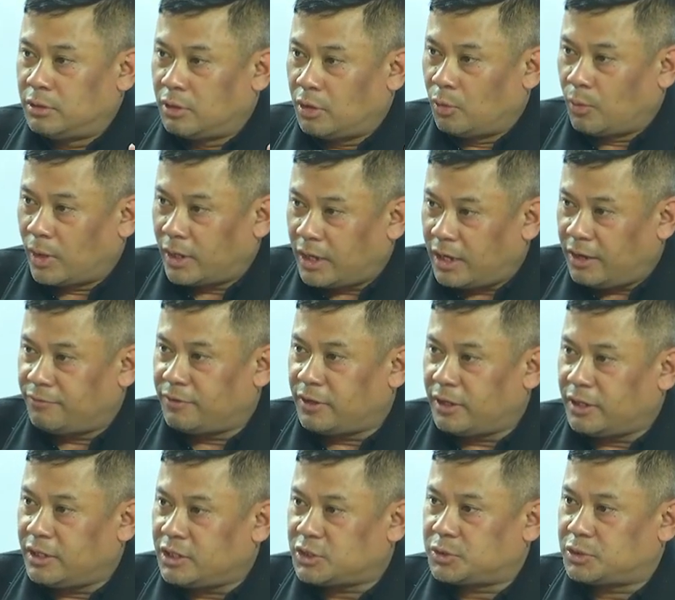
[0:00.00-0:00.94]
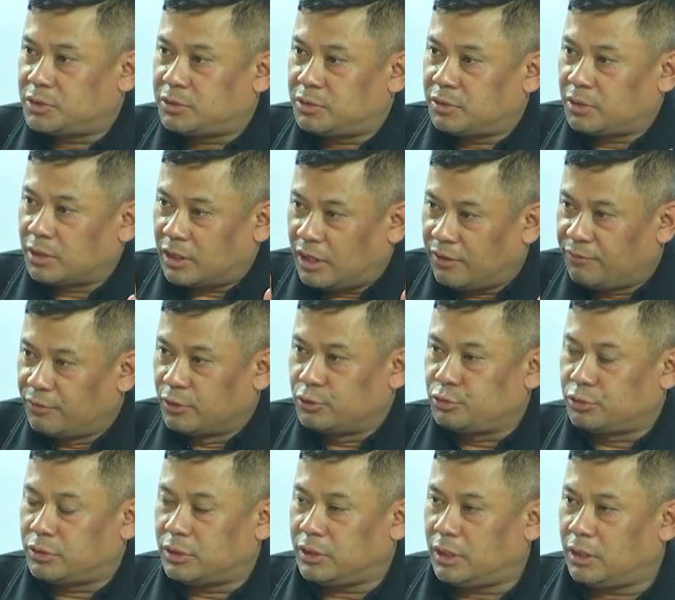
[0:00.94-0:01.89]
whatever is given
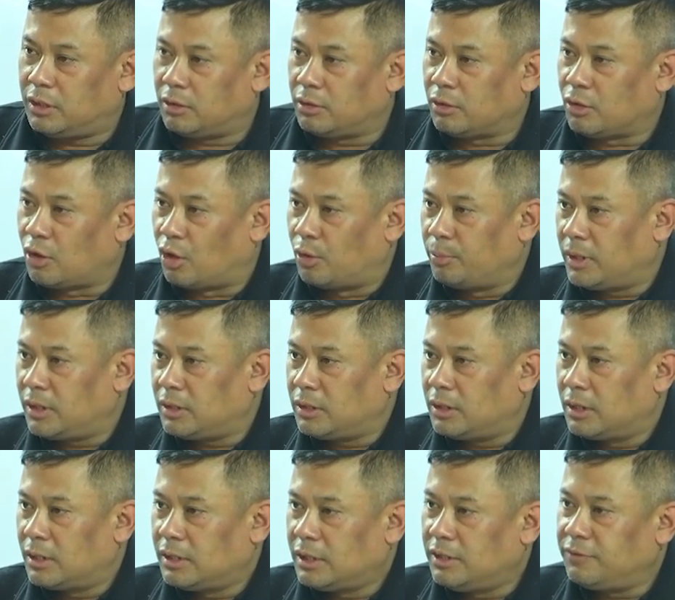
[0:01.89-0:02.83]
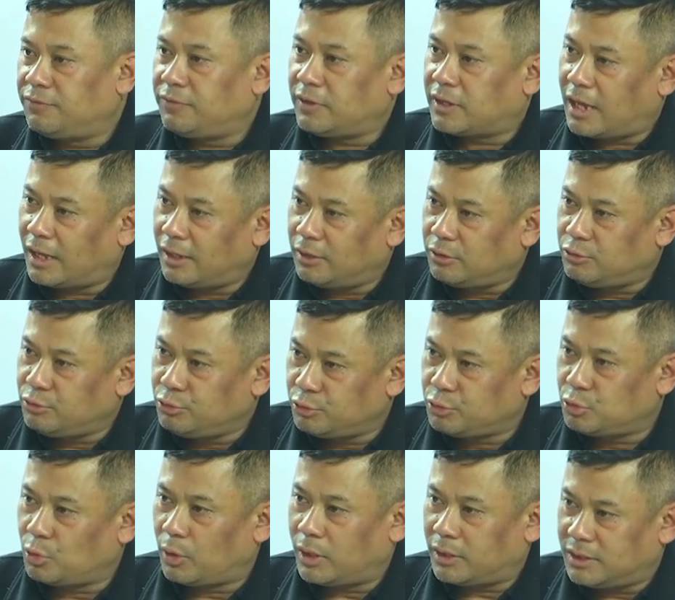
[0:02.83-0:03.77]
to the government, if it can do
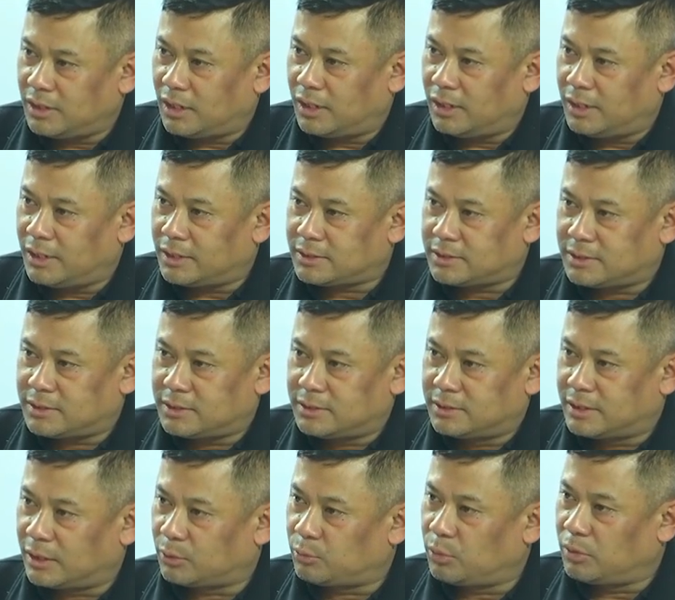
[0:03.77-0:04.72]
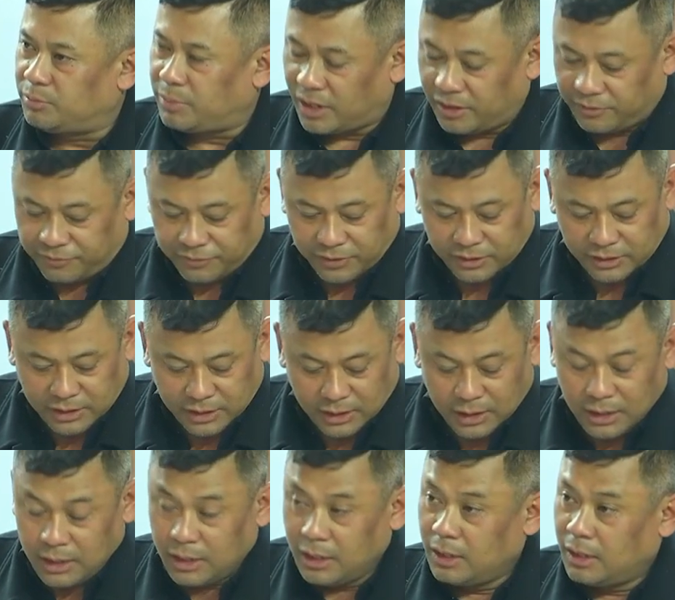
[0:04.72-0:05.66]
so at the earliest, that will benefit the
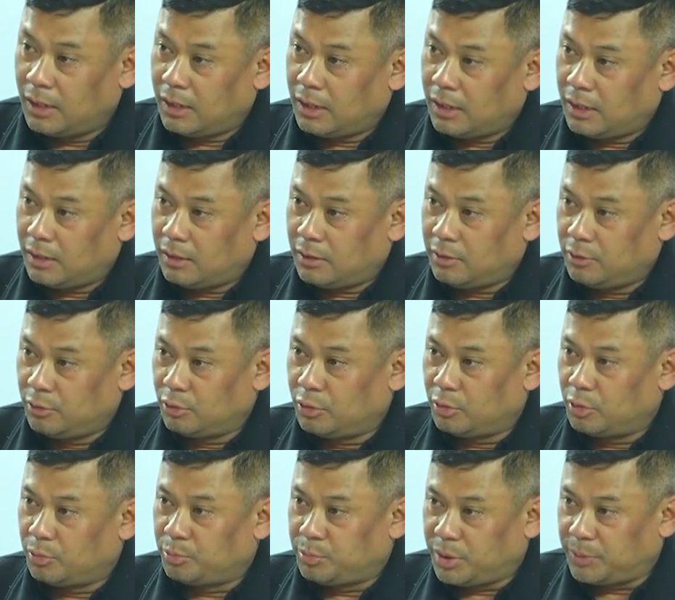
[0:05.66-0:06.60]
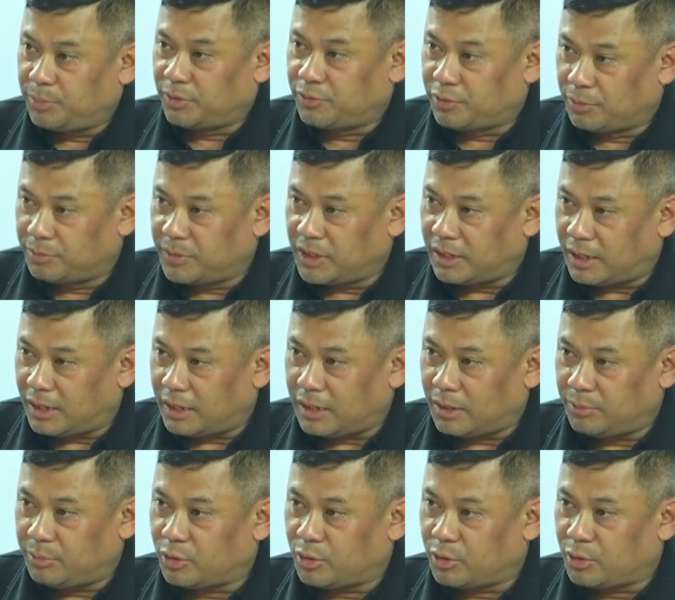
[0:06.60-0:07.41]
Uh, you know, people from that area.